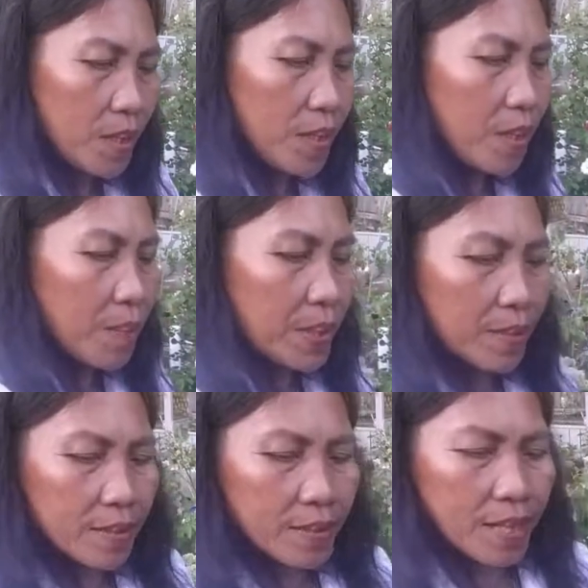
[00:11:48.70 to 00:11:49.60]
little bit
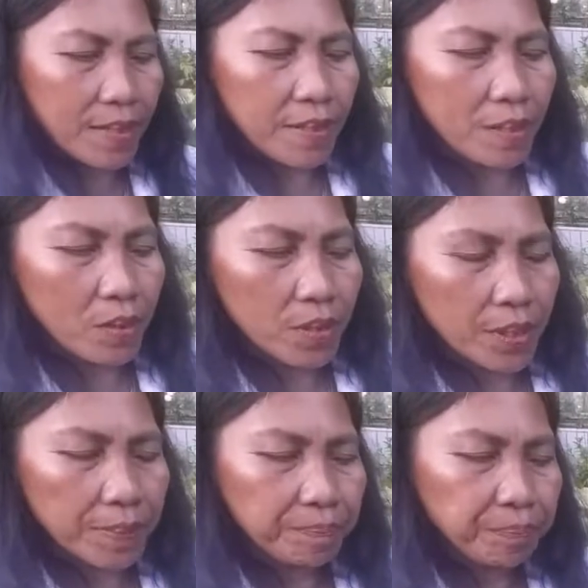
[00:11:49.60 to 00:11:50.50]
stay there
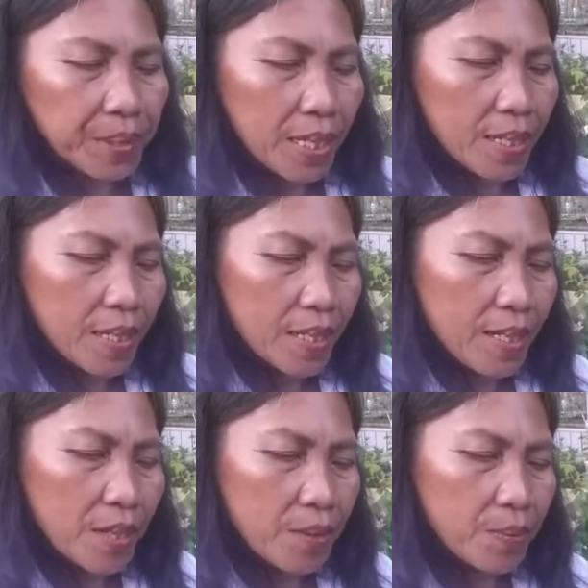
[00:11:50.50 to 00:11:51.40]
longer.
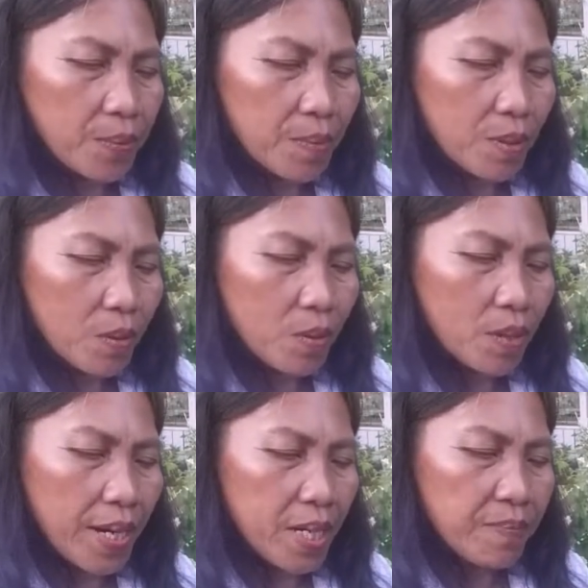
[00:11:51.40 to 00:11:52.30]
Now,
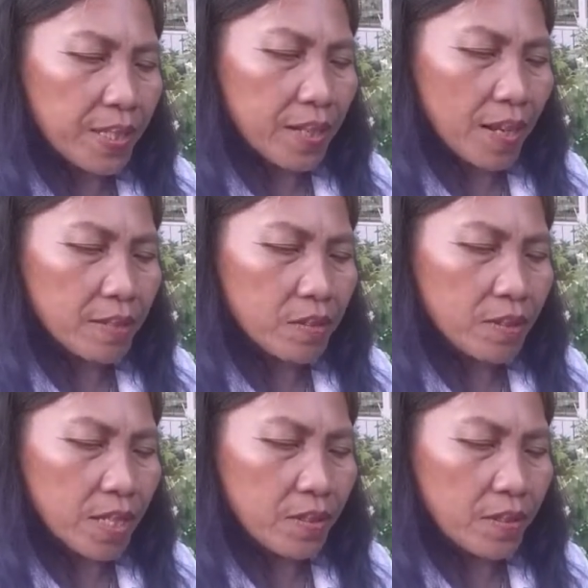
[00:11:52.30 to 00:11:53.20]
organic fertilizer or
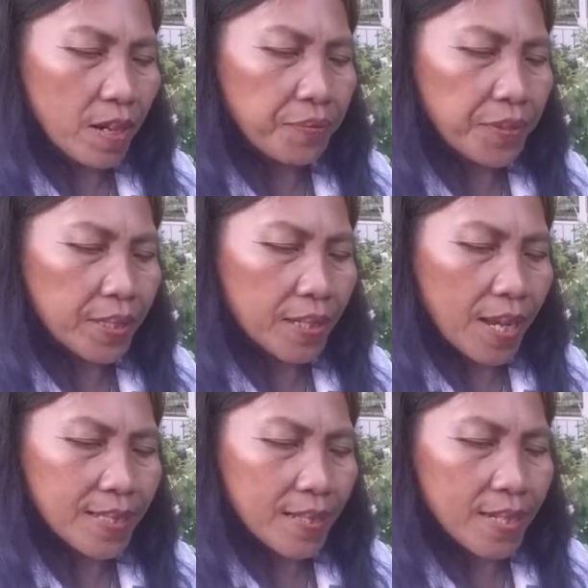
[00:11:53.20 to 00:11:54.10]
natural
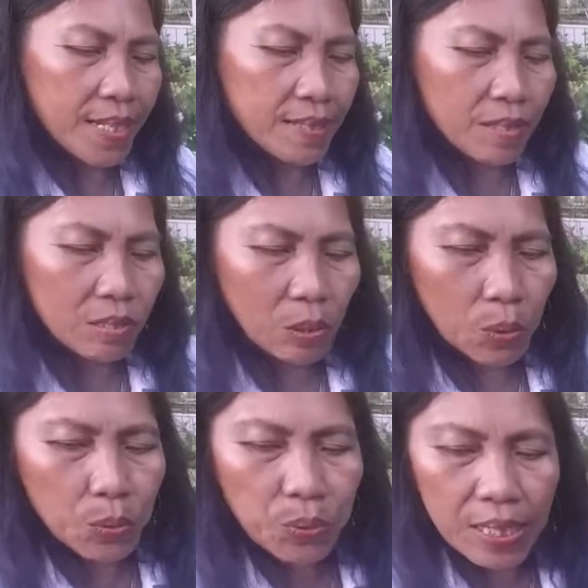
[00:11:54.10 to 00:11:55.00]
fertilizer is a
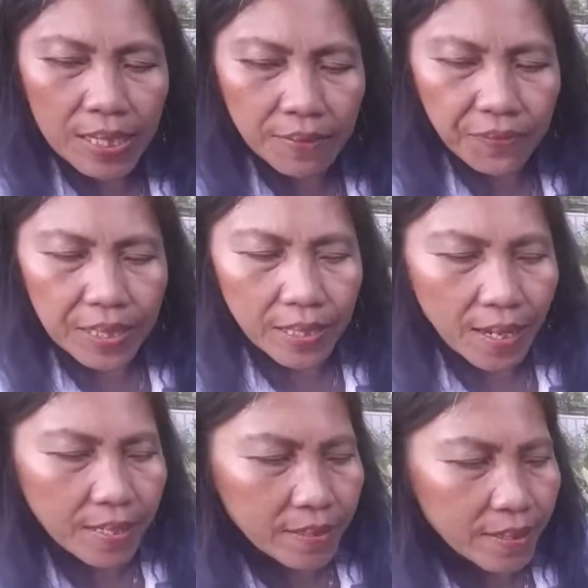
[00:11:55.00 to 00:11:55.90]
slow release
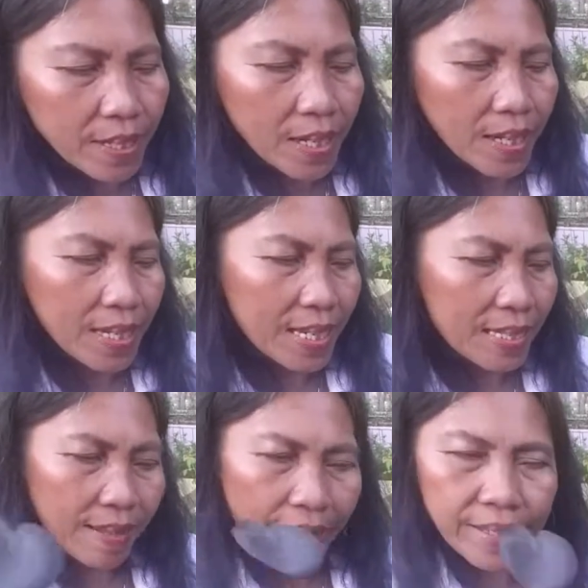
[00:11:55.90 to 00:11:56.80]
fertilizer.
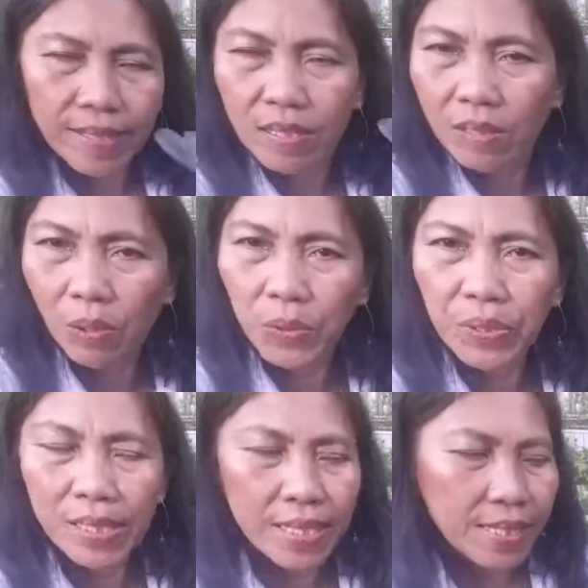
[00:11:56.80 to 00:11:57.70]
It acts as slow
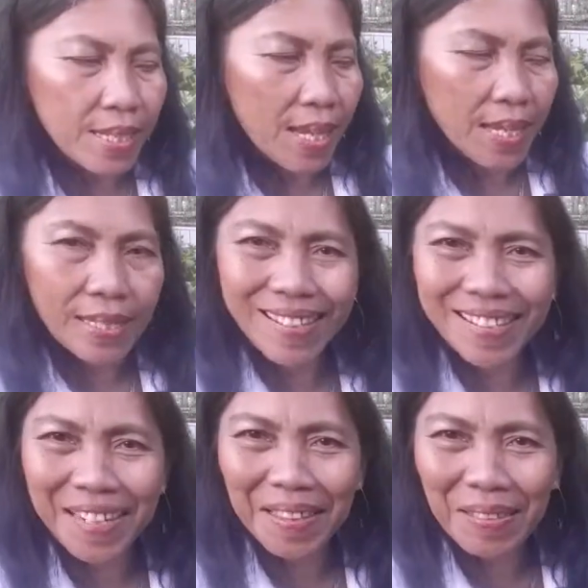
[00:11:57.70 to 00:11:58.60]
release. It
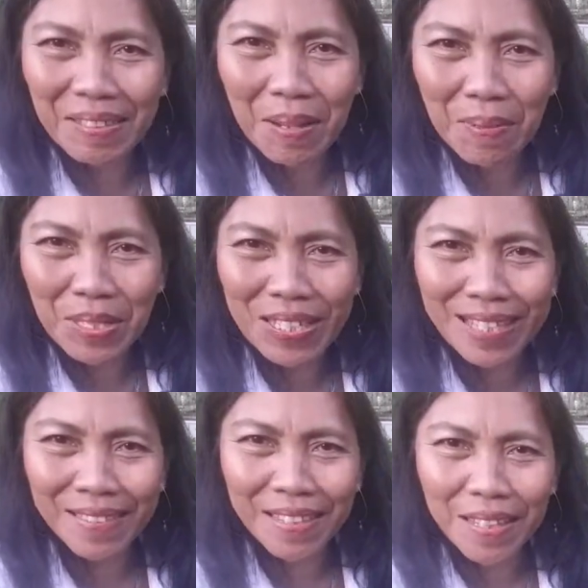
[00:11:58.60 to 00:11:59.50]
is not the same as the
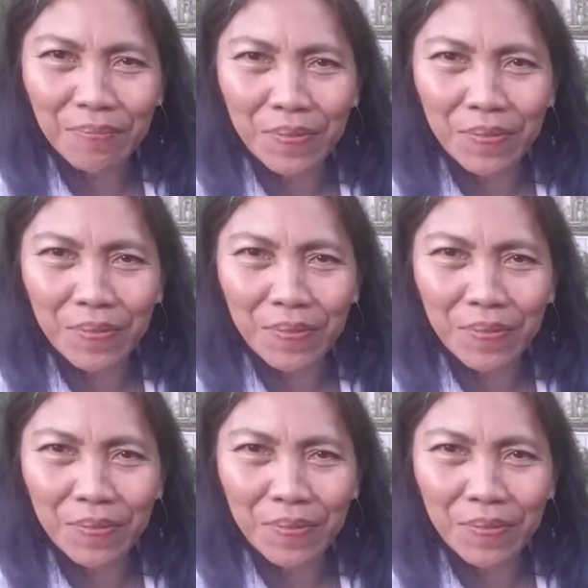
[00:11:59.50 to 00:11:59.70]
synthetic